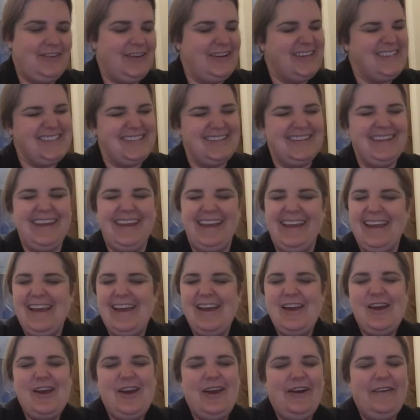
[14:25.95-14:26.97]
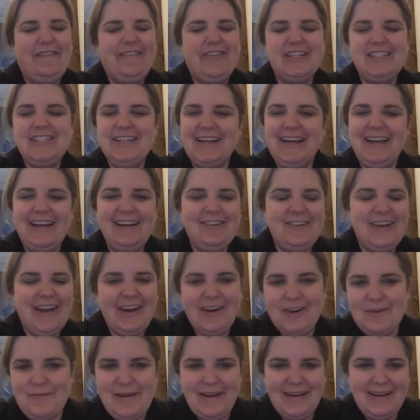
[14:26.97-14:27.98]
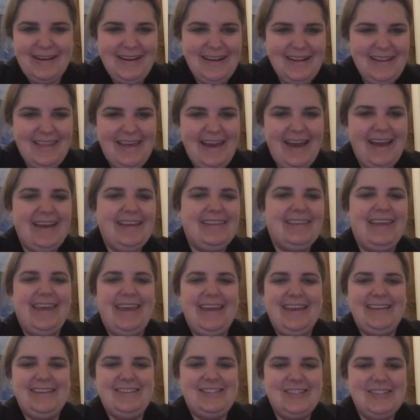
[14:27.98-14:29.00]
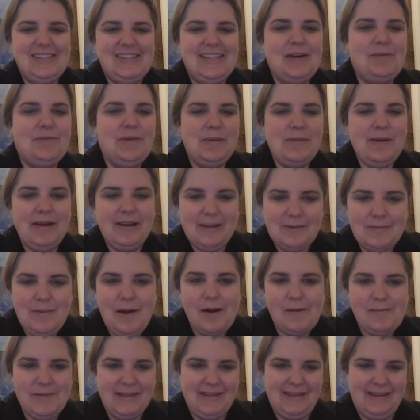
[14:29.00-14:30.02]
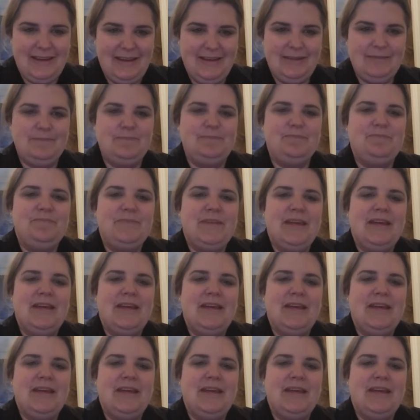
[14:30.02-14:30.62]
And I said, like, Frederick, I don't care about any of that. Like, just tell me about your mom and them.